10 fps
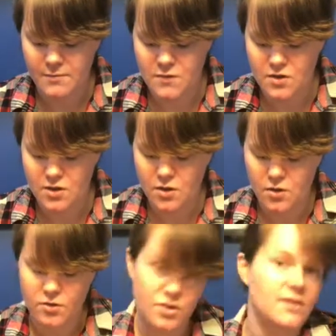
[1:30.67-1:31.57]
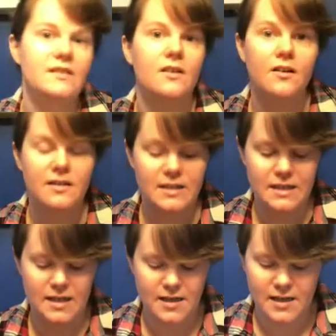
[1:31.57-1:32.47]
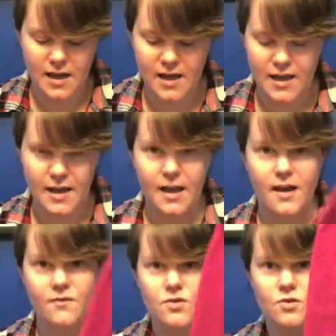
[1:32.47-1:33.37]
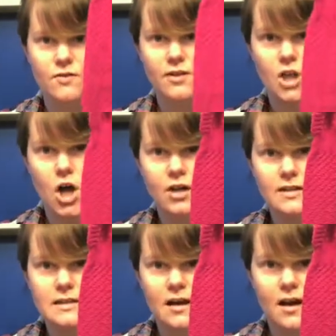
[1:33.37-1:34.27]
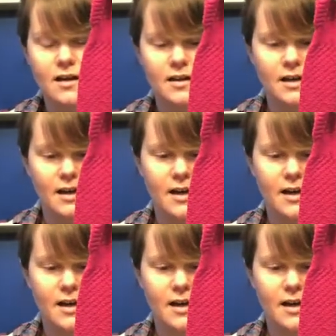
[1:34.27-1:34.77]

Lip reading: So to start, I have sort of a long sock,